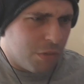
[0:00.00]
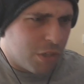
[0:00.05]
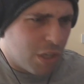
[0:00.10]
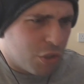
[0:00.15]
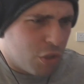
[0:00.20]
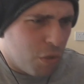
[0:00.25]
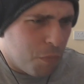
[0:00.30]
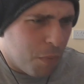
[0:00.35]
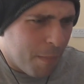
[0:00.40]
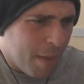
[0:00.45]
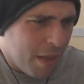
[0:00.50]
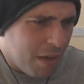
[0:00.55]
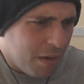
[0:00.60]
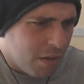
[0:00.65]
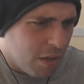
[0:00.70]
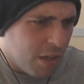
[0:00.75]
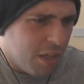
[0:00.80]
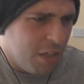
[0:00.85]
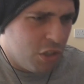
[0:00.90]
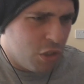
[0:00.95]
Is that Superman?
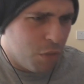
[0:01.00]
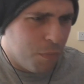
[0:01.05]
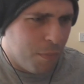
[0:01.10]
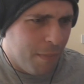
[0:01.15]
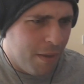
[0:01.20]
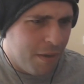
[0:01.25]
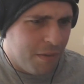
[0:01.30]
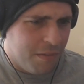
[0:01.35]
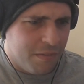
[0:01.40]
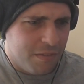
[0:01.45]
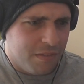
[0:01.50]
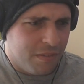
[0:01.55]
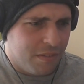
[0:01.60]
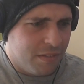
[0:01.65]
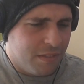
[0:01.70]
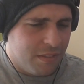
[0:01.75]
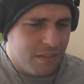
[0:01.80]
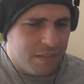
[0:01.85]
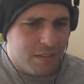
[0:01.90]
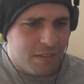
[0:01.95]
That is Superman. On the
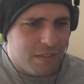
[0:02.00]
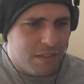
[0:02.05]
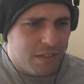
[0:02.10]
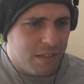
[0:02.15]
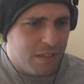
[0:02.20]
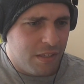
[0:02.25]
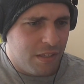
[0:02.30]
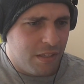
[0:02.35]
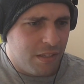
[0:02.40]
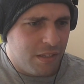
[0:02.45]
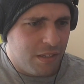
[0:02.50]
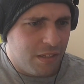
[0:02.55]
other side.